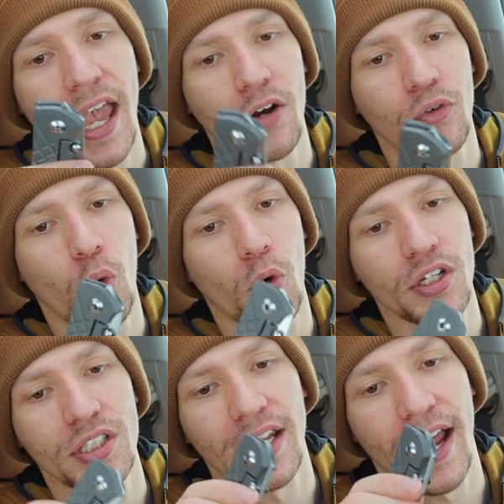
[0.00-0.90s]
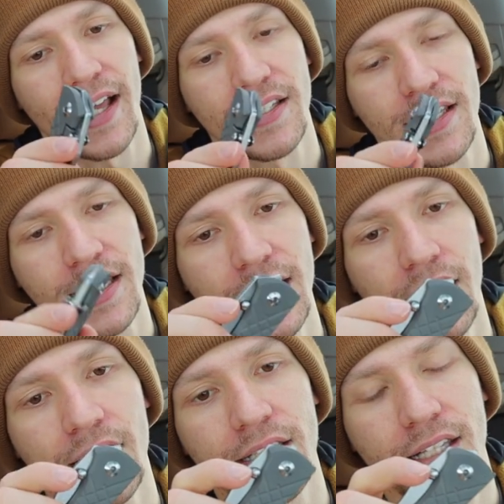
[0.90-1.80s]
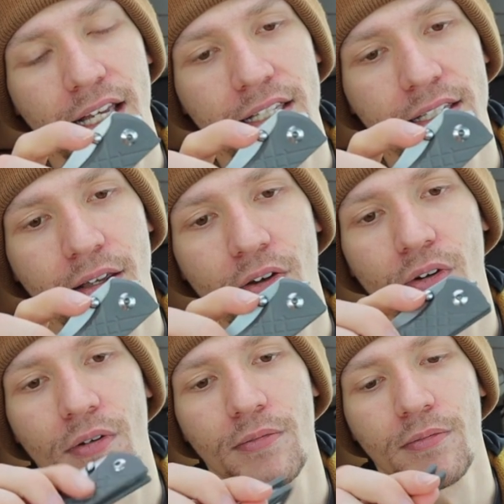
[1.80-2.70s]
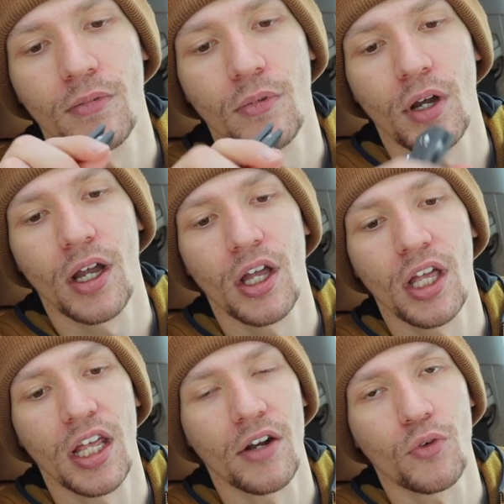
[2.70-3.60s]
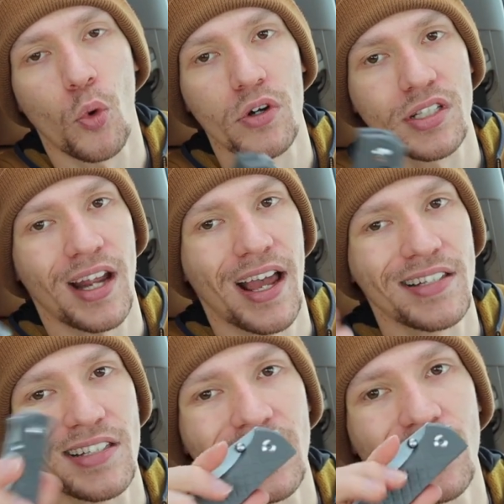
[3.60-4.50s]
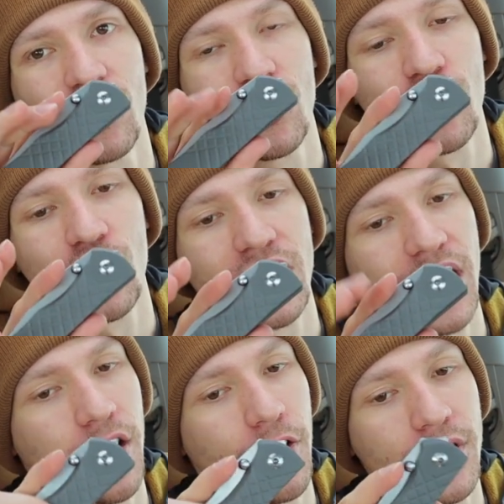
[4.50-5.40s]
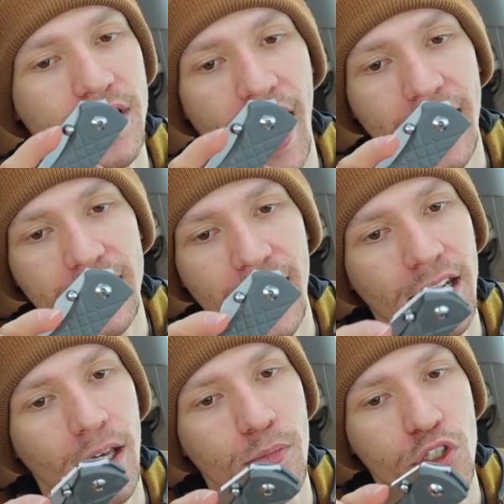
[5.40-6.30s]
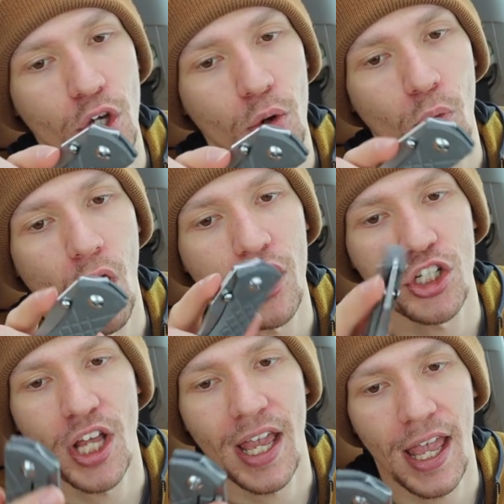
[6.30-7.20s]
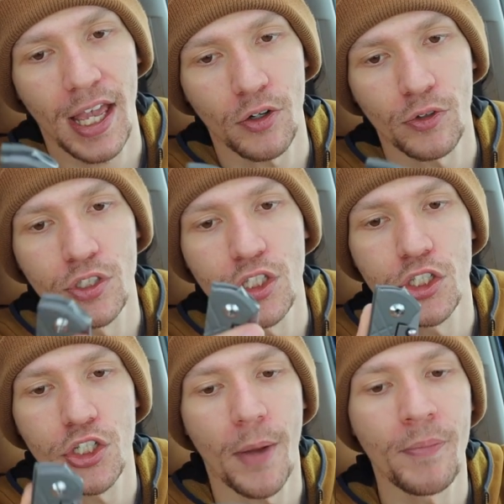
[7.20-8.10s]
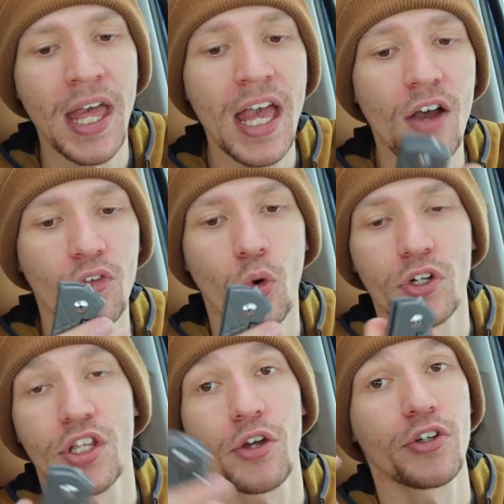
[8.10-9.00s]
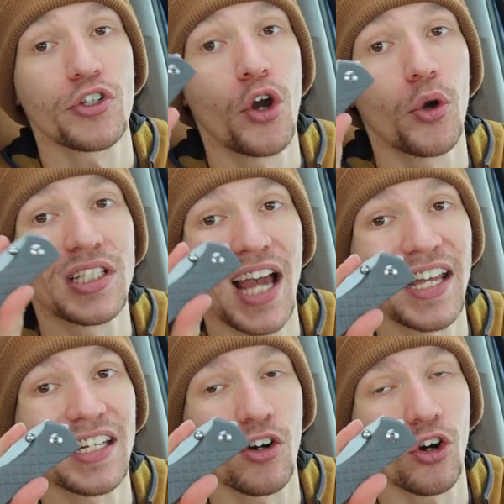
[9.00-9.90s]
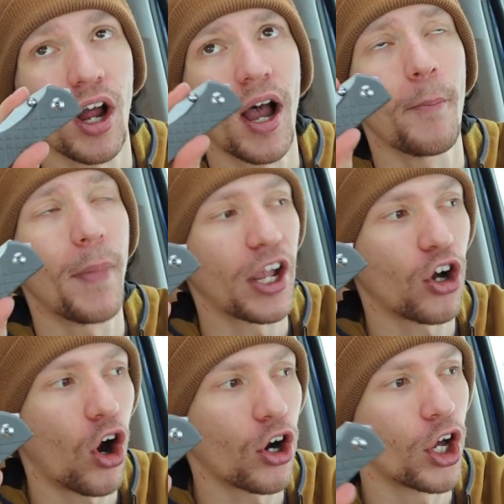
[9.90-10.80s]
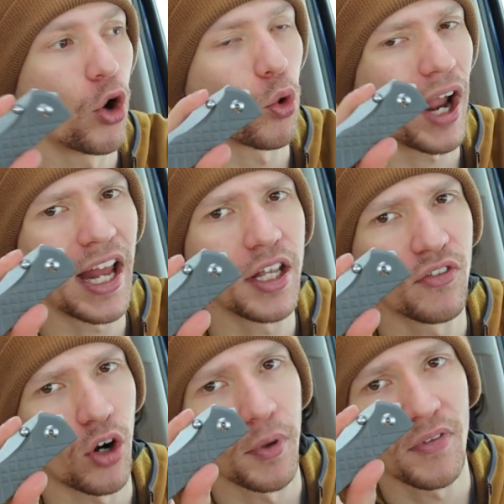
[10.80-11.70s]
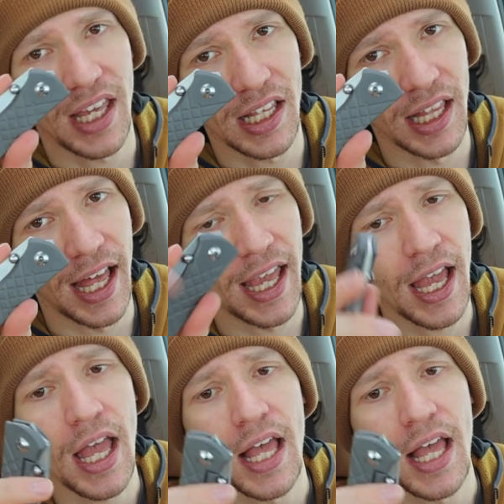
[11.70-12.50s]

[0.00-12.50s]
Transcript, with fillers: and of course, it has the 6 and of course it has the just standard titanium stone washed handles so of course there is no type or um, micarta or any form of inlay